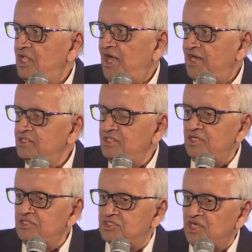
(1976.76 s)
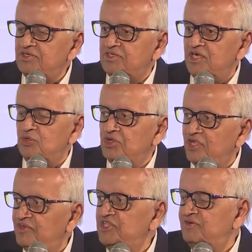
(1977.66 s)
And the center would
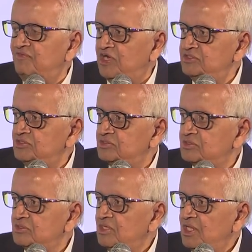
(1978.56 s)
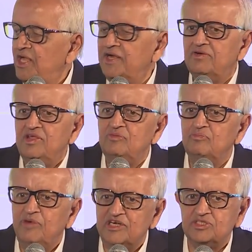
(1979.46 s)
give an advance and
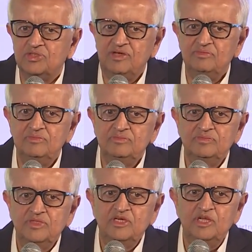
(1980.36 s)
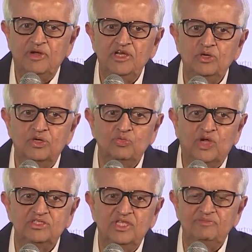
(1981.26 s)
reimburse them depending on
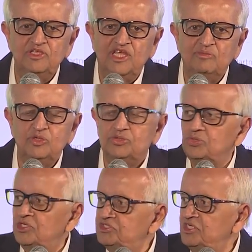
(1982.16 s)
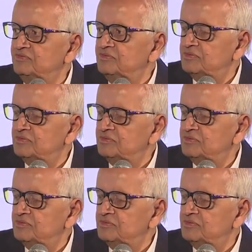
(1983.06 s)
what they've been able to achieve